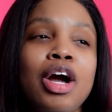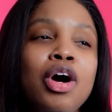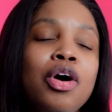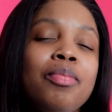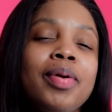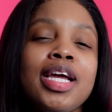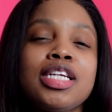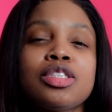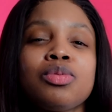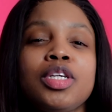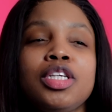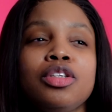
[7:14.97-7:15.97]
oh, man just
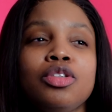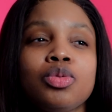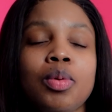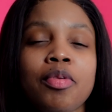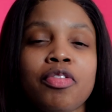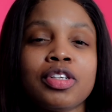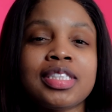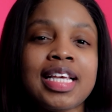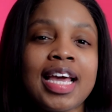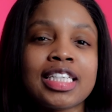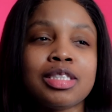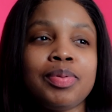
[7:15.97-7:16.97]
want to use women for
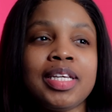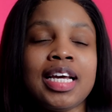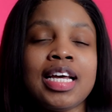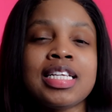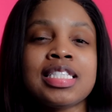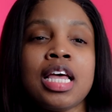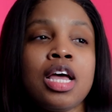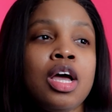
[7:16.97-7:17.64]
sex because,